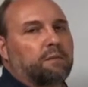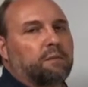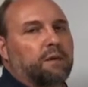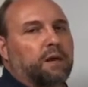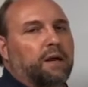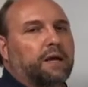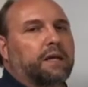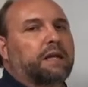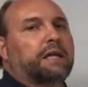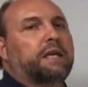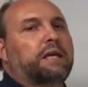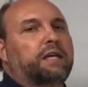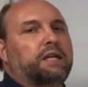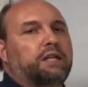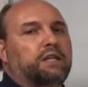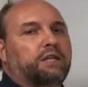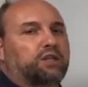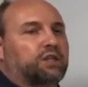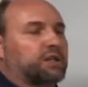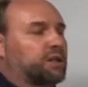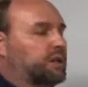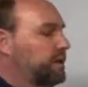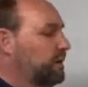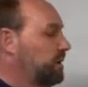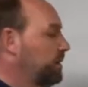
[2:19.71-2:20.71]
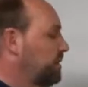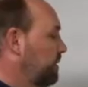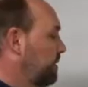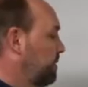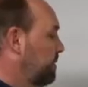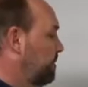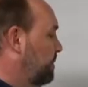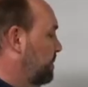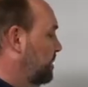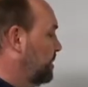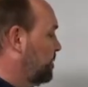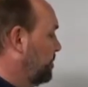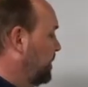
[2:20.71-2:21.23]
adhesion
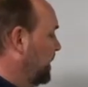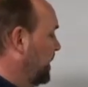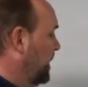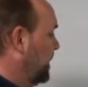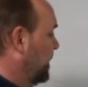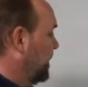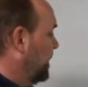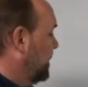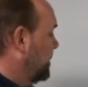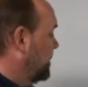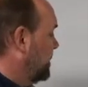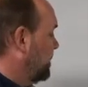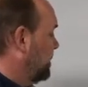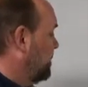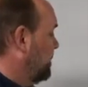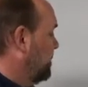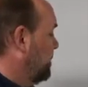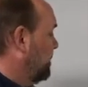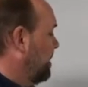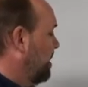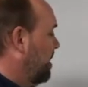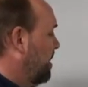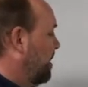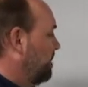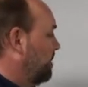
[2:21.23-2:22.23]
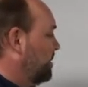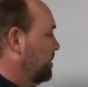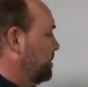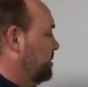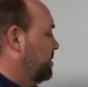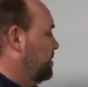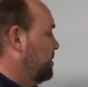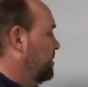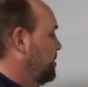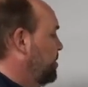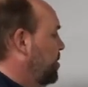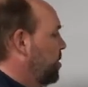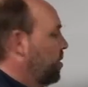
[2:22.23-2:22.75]
between these
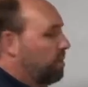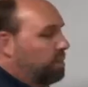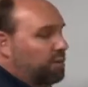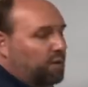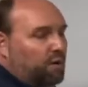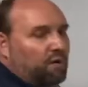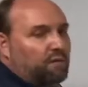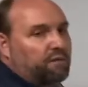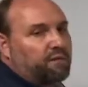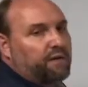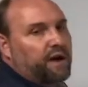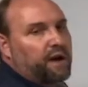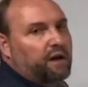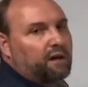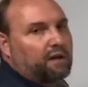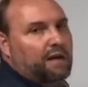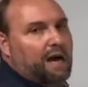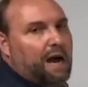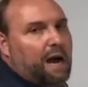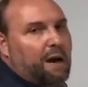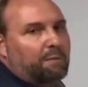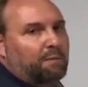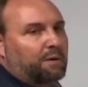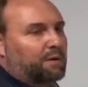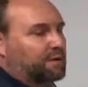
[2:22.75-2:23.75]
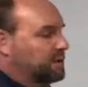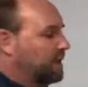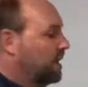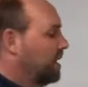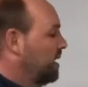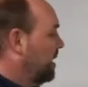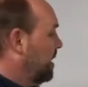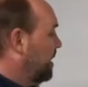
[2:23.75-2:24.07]
almost no profile coppers,